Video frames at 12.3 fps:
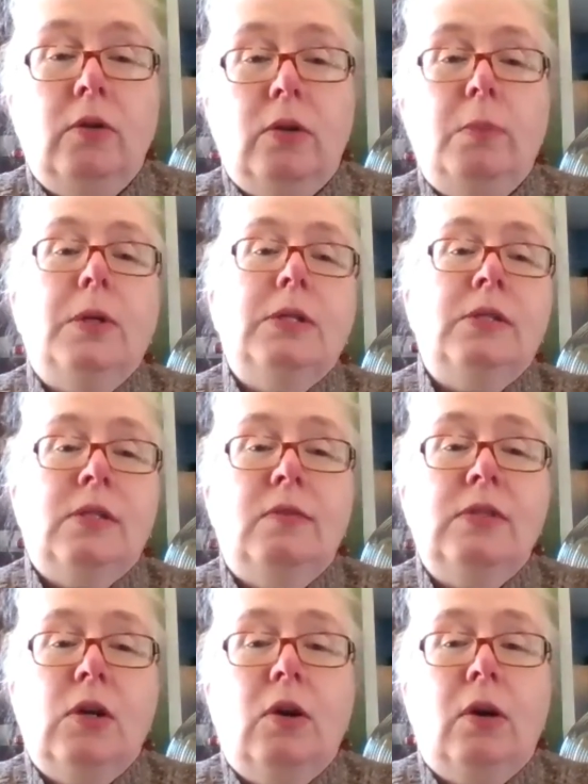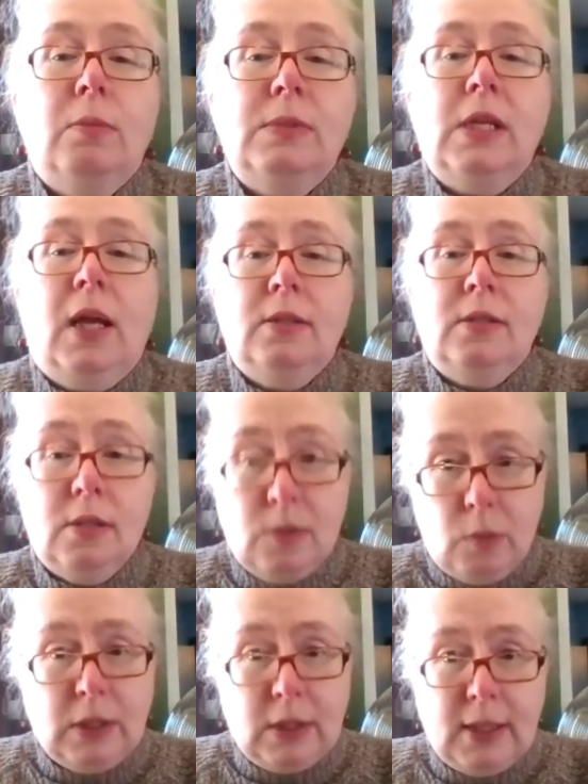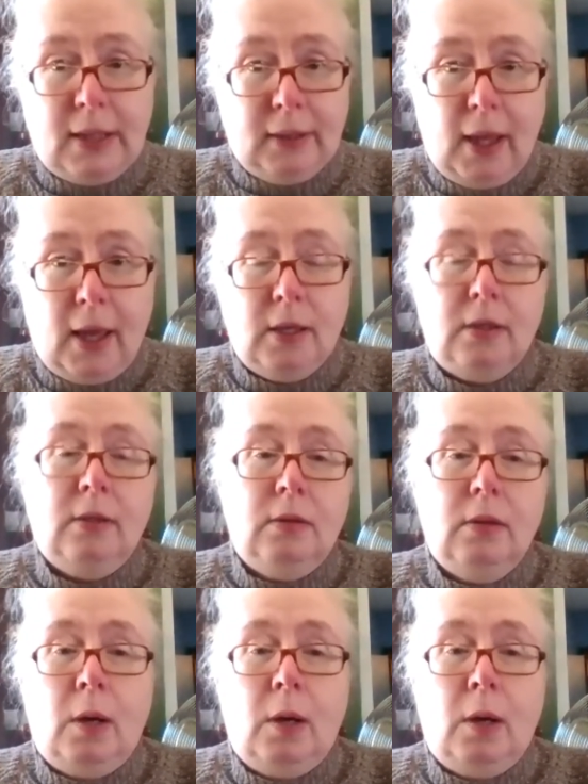the best of circumstances when the deadline